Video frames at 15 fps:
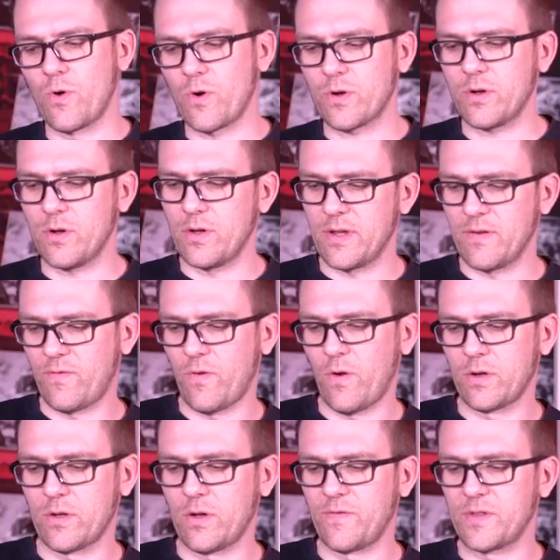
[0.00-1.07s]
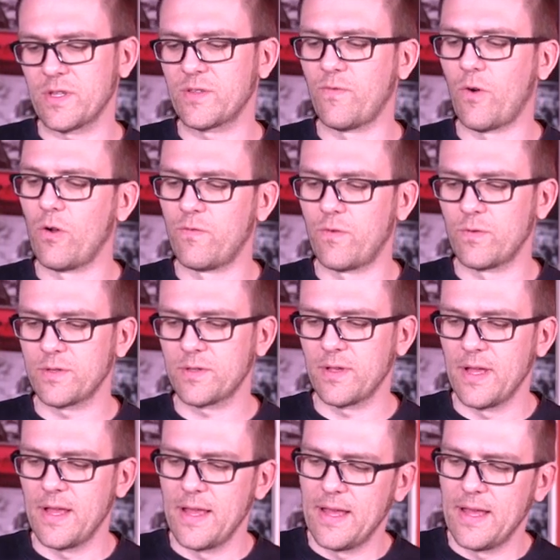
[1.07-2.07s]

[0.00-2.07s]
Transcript: work in front of these Volvos.